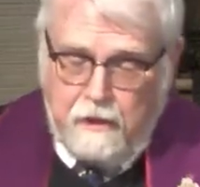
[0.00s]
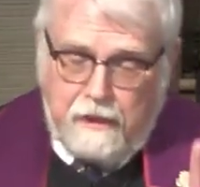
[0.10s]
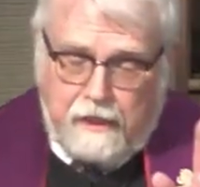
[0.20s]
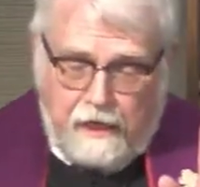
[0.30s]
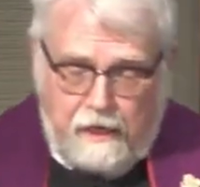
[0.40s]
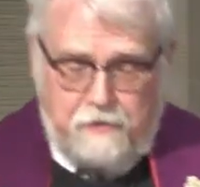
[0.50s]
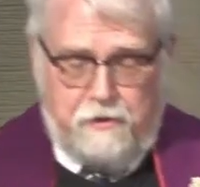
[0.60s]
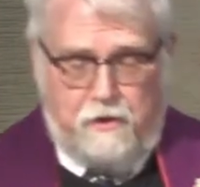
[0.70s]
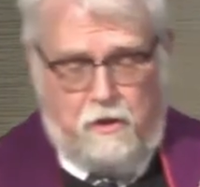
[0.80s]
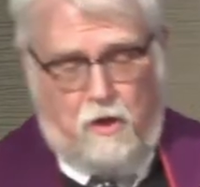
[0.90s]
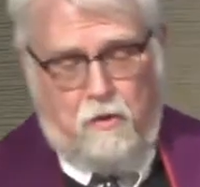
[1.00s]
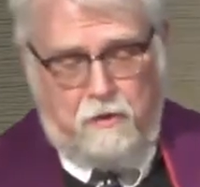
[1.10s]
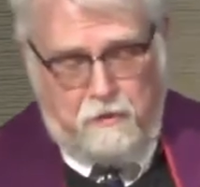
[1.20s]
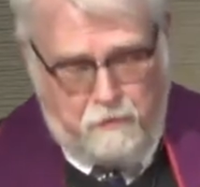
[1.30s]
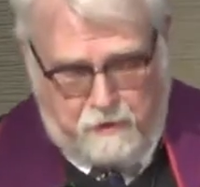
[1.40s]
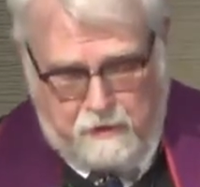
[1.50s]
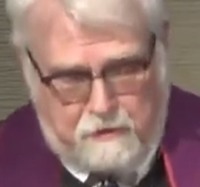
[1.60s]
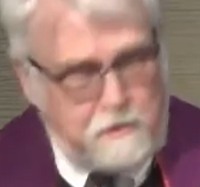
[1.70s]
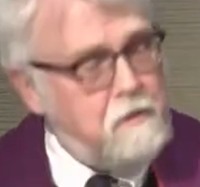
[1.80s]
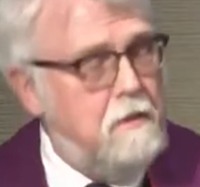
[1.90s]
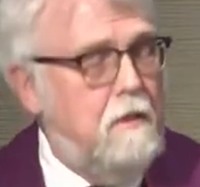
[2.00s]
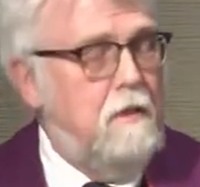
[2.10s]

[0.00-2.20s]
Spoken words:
He entered only with this: